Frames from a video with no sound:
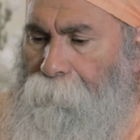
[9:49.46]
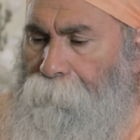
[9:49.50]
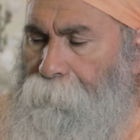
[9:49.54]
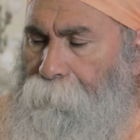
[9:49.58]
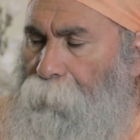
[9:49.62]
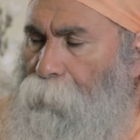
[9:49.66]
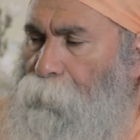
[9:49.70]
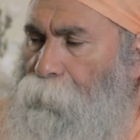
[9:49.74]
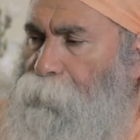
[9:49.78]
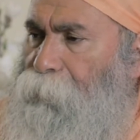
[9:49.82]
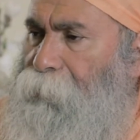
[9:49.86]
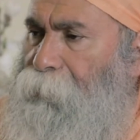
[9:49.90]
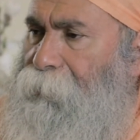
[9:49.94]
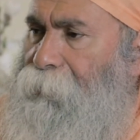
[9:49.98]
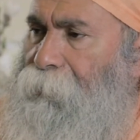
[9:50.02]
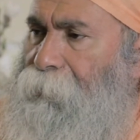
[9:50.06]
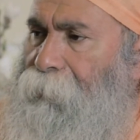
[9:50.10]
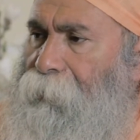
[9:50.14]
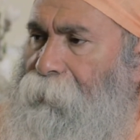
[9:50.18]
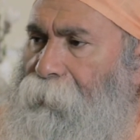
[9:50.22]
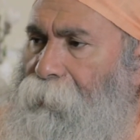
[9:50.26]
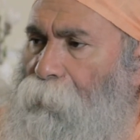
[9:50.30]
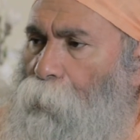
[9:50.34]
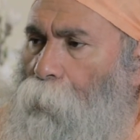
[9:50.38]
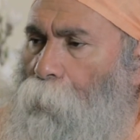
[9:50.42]
Because
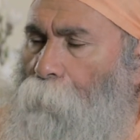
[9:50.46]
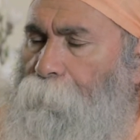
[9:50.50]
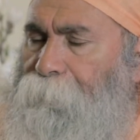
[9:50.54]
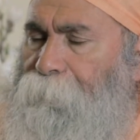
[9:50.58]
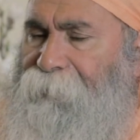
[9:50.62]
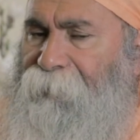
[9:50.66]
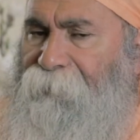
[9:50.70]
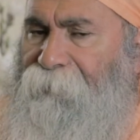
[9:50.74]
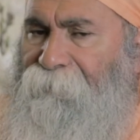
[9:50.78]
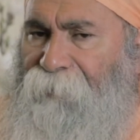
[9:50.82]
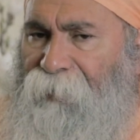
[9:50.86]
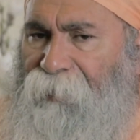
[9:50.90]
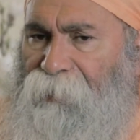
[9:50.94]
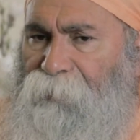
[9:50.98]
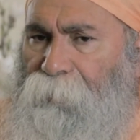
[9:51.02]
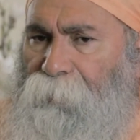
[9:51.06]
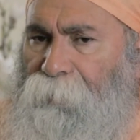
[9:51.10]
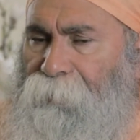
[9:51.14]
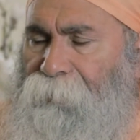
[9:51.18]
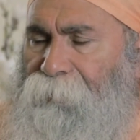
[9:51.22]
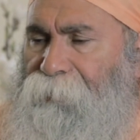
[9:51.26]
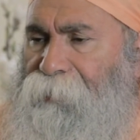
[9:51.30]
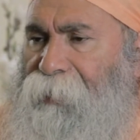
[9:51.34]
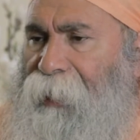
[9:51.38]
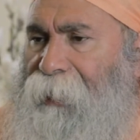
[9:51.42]

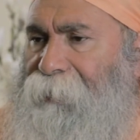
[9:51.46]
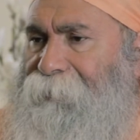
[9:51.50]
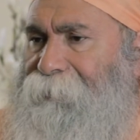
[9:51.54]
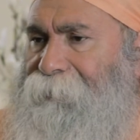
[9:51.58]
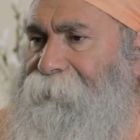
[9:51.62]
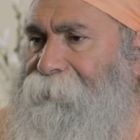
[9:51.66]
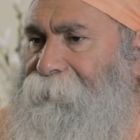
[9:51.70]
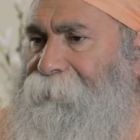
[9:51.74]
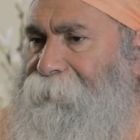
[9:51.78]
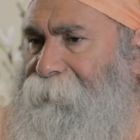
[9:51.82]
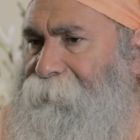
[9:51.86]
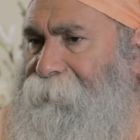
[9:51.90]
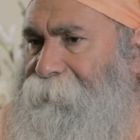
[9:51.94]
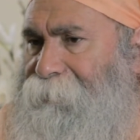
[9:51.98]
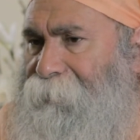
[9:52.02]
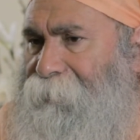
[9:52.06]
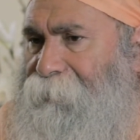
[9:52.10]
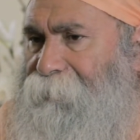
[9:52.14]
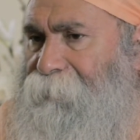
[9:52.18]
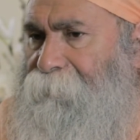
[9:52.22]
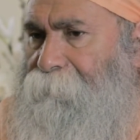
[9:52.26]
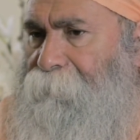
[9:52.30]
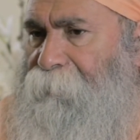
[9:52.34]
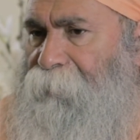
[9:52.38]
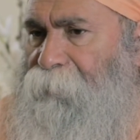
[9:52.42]
observation creates a
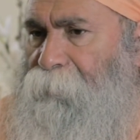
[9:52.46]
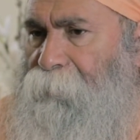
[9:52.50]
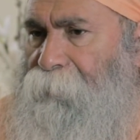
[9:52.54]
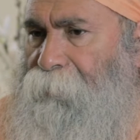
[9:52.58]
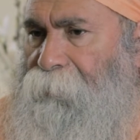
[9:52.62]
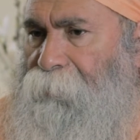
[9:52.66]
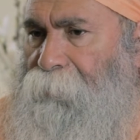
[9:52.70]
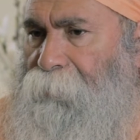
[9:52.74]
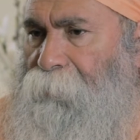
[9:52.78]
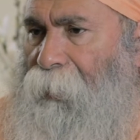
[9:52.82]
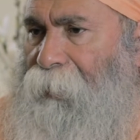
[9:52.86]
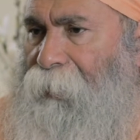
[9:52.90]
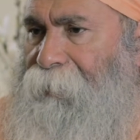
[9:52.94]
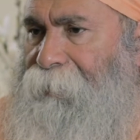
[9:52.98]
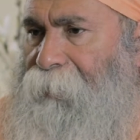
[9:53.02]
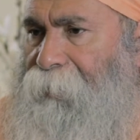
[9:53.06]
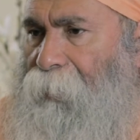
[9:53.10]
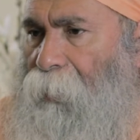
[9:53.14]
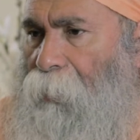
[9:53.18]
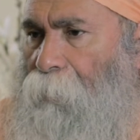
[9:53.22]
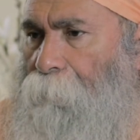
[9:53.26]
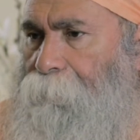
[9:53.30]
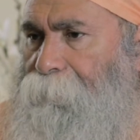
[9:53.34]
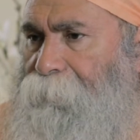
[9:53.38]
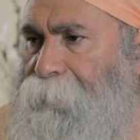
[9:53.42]
distance between you and
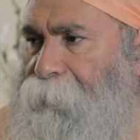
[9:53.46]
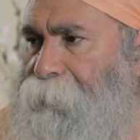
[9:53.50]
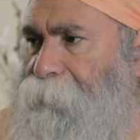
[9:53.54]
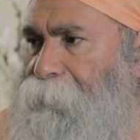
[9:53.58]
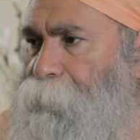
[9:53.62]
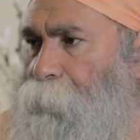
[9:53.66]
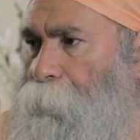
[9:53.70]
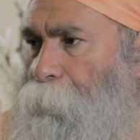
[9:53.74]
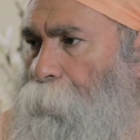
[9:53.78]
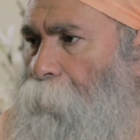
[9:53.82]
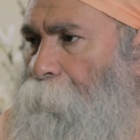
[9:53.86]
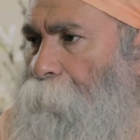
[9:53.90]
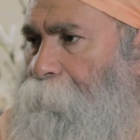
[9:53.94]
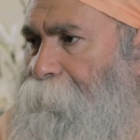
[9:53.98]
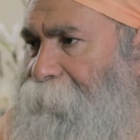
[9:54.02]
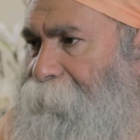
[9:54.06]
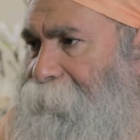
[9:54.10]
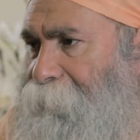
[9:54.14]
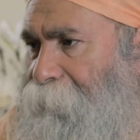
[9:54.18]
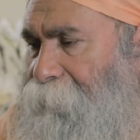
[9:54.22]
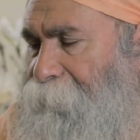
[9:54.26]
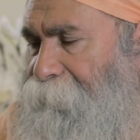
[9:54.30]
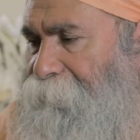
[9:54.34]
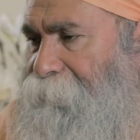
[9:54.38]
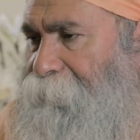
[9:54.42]
the object you
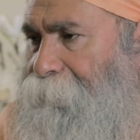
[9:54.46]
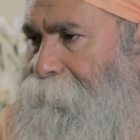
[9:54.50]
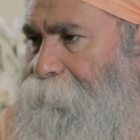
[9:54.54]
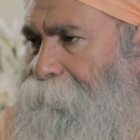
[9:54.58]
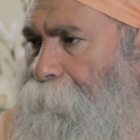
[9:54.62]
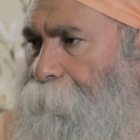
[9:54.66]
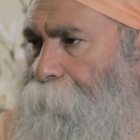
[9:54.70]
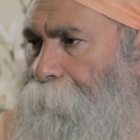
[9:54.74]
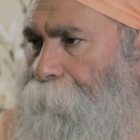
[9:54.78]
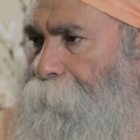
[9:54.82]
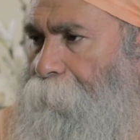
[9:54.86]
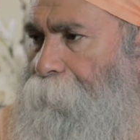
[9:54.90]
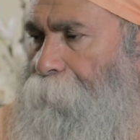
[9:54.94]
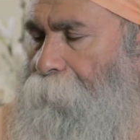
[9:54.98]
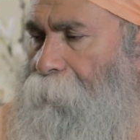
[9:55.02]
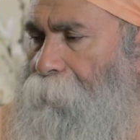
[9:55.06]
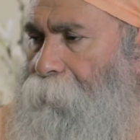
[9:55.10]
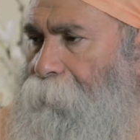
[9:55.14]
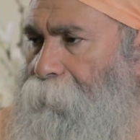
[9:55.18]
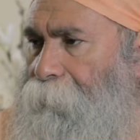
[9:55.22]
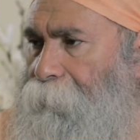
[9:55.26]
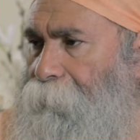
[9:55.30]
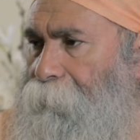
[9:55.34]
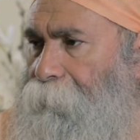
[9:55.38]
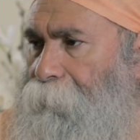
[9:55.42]
observe.
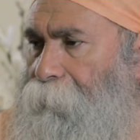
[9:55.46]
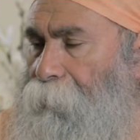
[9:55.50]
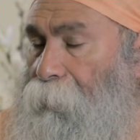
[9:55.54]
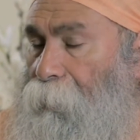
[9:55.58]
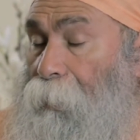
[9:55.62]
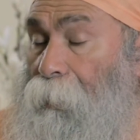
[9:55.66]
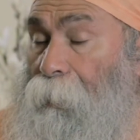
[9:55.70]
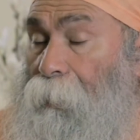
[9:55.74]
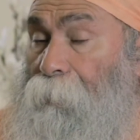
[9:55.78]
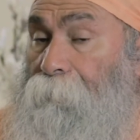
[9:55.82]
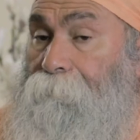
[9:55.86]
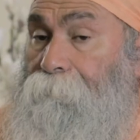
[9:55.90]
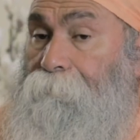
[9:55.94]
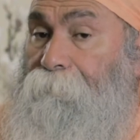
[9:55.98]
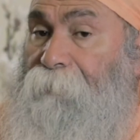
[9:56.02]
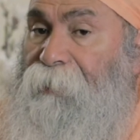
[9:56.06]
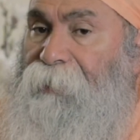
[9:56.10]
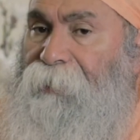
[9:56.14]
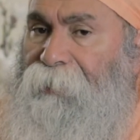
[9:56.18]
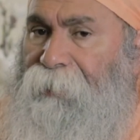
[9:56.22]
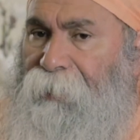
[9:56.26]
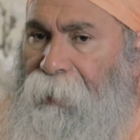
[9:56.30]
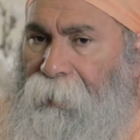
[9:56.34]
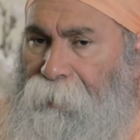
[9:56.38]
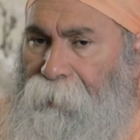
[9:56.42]

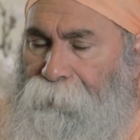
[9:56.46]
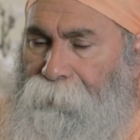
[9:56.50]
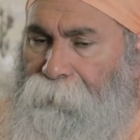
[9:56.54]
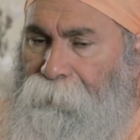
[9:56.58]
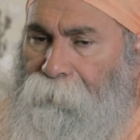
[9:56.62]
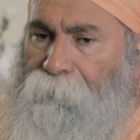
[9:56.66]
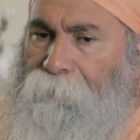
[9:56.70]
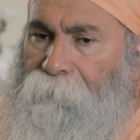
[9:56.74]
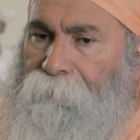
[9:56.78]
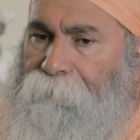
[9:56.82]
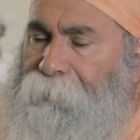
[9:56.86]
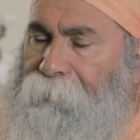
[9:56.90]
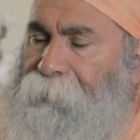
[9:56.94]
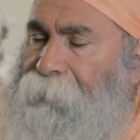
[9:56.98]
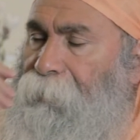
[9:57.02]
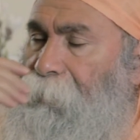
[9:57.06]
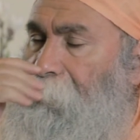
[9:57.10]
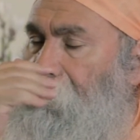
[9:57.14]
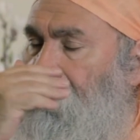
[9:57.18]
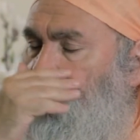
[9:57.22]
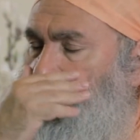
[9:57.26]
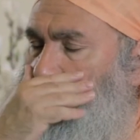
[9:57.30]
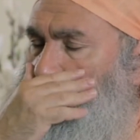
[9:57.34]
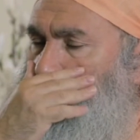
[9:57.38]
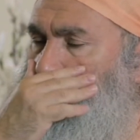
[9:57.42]
Meditation
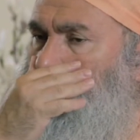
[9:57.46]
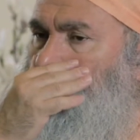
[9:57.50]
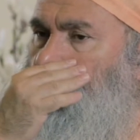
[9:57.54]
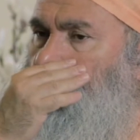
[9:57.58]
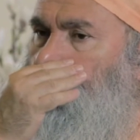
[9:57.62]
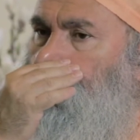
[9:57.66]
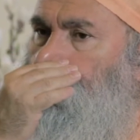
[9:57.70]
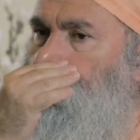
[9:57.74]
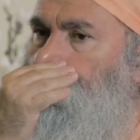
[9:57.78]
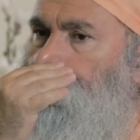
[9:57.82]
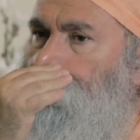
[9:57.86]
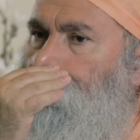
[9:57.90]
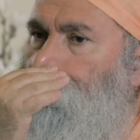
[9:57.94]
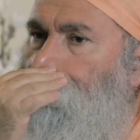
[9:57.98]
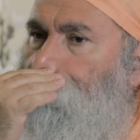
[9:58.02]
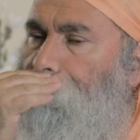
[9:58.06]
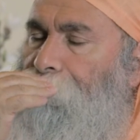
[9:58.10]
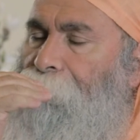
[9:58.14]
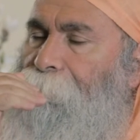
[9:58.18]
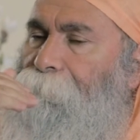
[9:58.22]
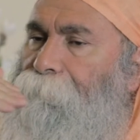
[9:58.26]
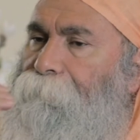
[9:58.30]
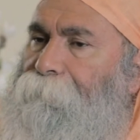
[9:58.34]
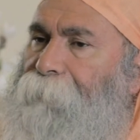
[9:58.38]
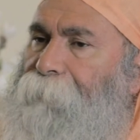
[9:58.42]
begins
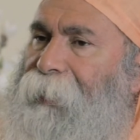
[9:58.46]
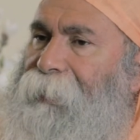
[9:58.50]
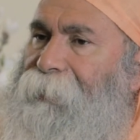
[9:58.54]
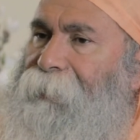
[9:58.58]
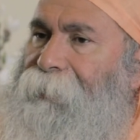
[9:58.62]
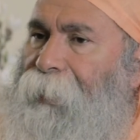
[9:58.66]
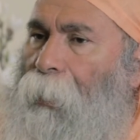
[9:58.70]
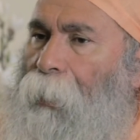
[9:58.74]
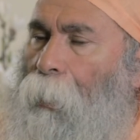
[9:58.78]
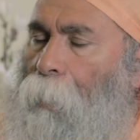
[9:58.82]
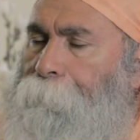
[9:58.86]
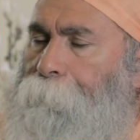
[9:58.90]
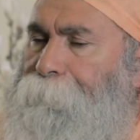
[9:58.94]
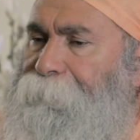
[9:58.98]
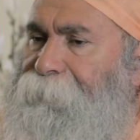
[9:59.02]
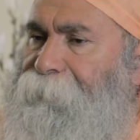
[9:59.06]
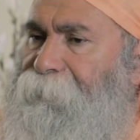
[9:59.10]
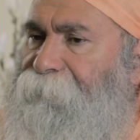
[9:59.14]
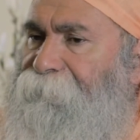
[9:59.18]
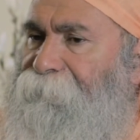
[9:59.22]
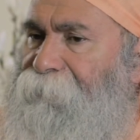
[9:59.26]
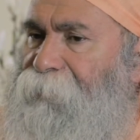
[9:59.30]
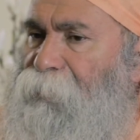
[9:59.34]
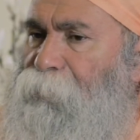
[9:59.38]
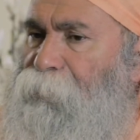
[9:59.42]
by the
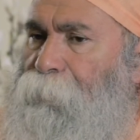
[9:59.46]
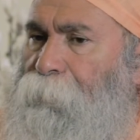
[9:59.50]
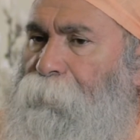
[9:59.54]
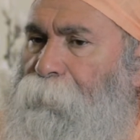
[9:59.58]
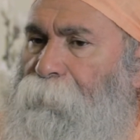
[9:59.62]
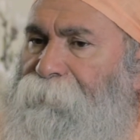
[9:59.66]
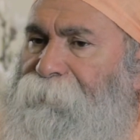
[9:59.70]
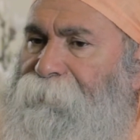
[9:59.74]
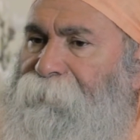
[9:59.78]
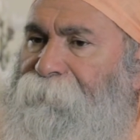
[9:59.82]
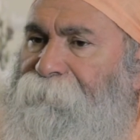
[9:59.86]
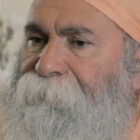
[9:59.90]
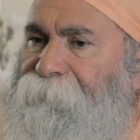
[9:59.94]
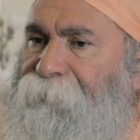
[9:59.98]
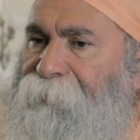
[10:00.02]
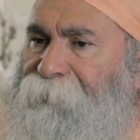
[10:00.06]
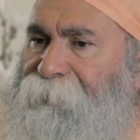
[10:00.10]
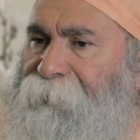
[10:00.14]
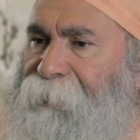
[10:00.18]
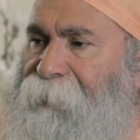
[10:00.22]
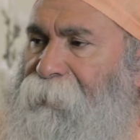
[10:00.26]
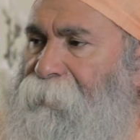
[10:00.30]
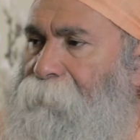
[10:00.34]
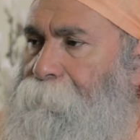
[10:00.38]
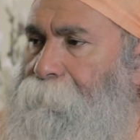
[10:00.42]
observation of the
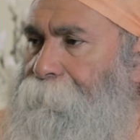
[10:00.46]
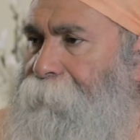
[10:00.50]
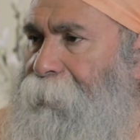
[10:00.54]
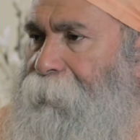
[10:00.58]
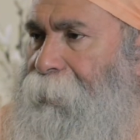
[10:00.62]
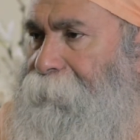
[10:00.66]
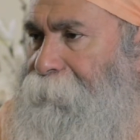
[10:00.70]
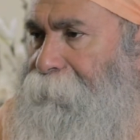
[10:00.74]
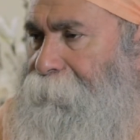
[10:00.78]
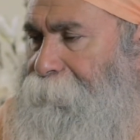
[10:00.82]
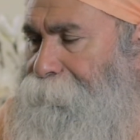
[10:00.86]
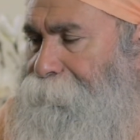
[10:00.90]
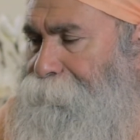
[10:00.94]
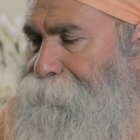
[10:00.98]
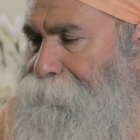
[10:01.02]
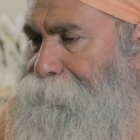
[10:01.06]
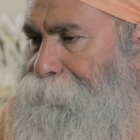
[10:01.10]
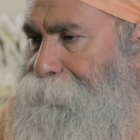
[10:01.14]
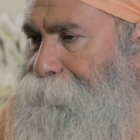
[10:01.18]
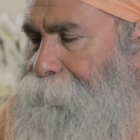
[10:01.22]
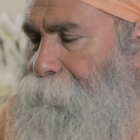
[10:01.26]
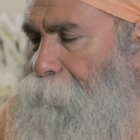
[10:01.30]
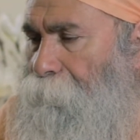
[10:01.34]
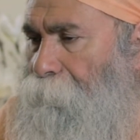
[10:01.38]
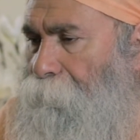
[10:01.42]
physical body,
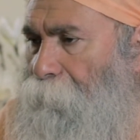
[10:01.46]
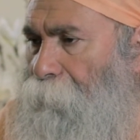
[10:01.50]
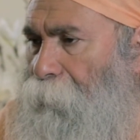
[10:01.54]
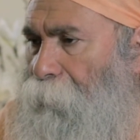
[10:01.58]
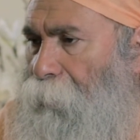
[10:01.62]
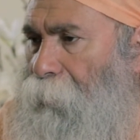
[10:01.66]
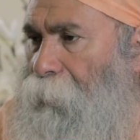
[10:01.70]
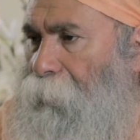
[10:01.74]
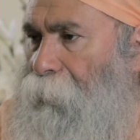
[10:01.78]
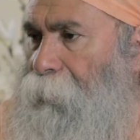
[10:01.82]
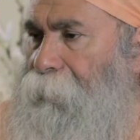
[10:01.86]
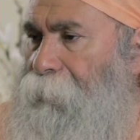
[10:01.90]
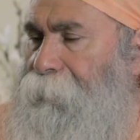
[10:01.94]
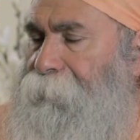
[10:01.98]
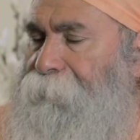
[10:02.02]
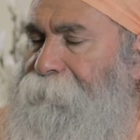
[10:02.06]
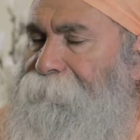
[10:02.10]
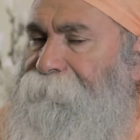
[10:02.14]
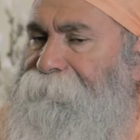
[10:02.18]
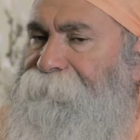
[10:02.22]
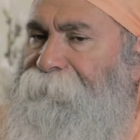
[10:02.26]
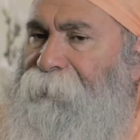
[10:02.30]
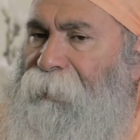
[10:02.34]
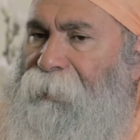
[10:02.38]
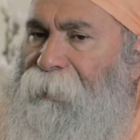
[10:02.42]
the
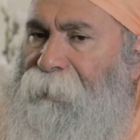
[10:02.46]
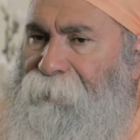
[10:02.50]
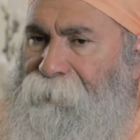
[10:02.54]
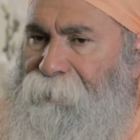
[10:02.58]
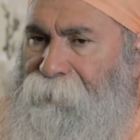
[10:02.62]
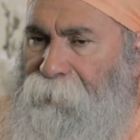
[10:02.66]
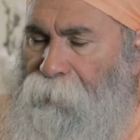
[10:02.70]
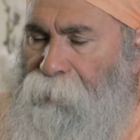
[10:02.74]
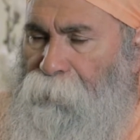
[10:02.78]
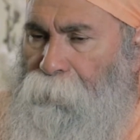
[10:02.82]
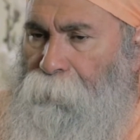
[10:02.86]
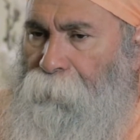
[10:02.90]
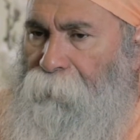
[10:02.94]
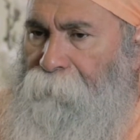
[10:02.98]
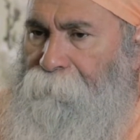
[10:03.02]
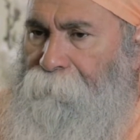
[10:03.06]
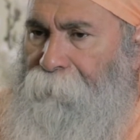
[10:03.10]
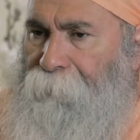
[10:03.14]
feelings in your